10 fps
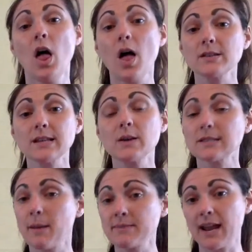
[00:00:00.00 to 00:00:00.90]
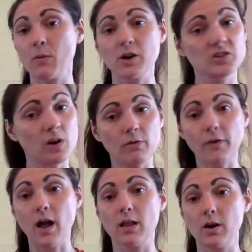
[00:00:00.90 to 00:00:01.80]
Also, some sight words don't
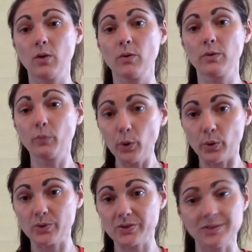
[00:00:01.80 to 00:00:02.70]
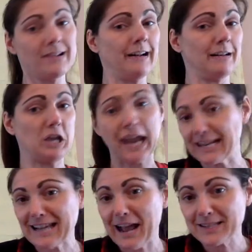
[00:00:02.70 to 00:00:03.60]
follow the rules. You
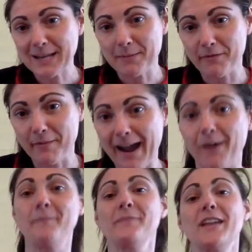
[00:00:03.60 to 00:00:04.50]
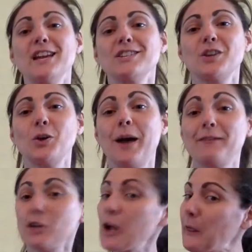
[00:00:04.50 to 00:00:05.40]
can't sound some of them out. So you have
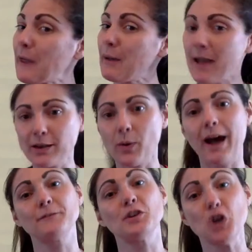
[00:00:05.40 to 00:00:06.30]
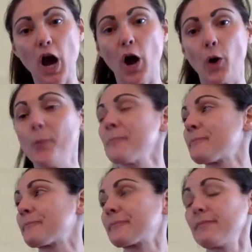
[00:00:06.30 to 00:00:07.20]
to look at them and you have to know
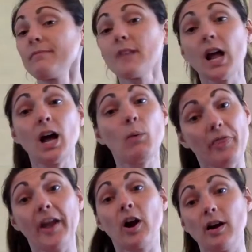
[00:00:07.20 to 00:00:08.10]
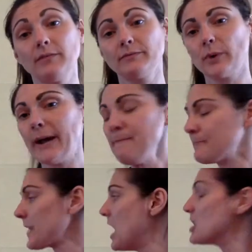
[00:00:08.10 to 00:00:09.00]
what they are, okay?
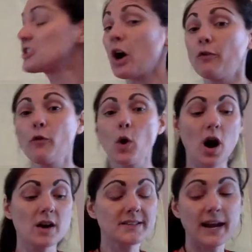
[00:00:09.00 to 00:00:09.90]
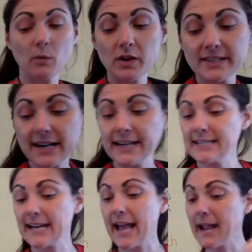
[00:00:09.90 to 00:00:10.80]
So for our sight word study
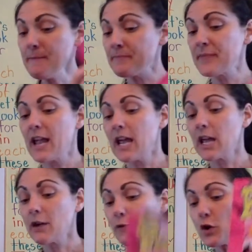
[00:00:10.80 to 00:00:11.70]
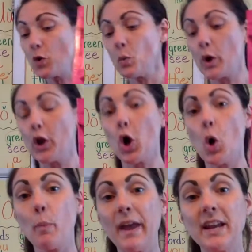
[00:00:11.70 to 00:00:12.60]
today, if you would
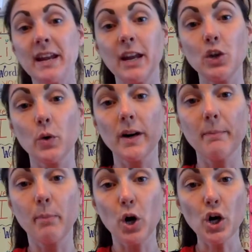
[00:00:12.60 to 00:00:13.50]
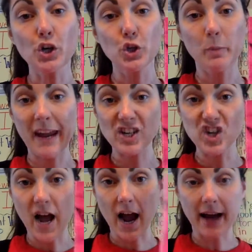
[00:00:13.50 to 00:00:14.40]
open in your book to page
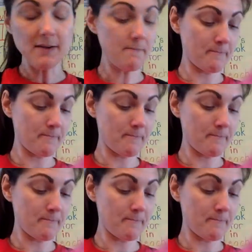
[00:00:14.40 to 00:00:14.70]
9,